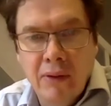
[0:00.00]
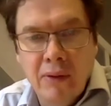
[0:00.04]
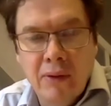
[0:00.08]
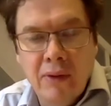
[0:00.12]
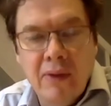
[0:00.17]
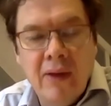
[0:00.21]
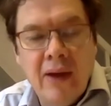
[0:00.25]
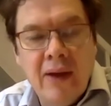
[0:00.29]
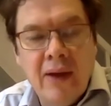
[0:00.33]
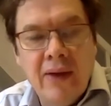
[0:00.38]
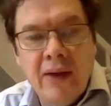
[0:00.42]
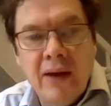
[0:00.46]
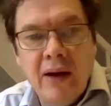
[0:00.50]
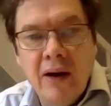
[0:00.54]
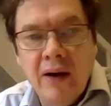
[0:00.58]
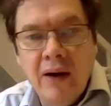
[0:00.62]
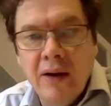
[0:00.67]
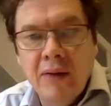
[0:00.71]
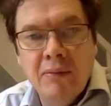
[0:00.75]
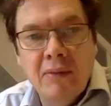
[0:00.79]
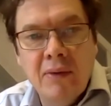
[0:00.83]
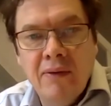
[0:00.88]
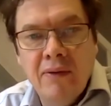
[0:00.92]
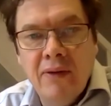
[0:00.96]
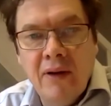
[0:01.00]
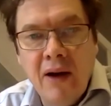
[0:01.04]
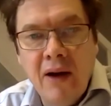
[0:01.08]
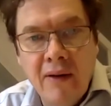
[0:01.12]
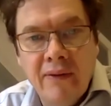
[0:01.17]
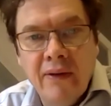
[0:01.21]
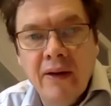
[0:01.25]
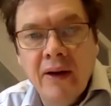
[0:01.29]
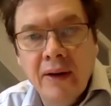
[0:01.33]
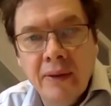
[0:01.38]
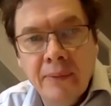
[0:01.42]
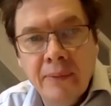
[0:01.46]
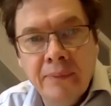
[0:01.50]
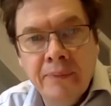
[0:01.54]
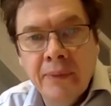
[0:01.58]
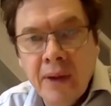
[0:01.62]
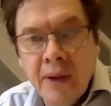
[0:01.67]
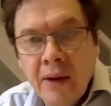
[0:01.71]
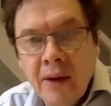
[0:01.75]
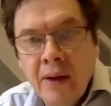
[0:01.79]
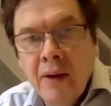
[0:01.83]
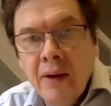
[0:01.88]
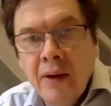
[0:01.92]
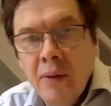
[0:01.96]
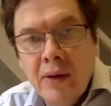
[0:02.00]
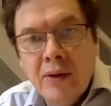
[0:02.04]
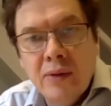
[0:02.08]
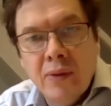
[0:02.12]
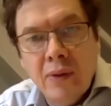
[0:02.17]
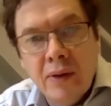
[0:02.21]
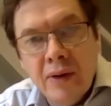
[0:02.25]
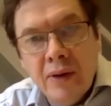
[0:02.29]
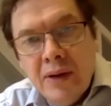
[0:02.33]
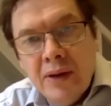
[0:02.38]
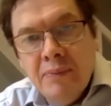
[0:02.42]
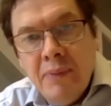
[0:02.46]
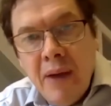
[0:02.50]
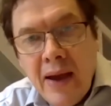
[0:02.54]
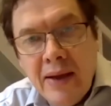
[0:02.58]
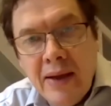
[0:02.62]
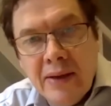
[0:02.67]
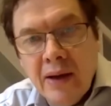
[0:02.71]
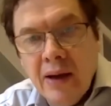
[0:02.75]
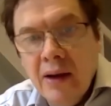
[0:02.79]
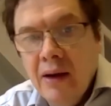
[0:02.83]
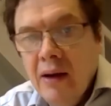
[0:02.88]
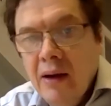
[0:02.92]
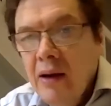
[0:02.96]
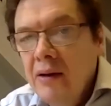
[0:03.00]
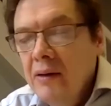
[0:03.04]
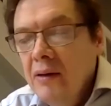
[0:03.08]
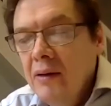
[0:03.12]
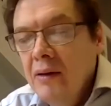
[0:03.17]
you would have had that argument forever. Which one is better?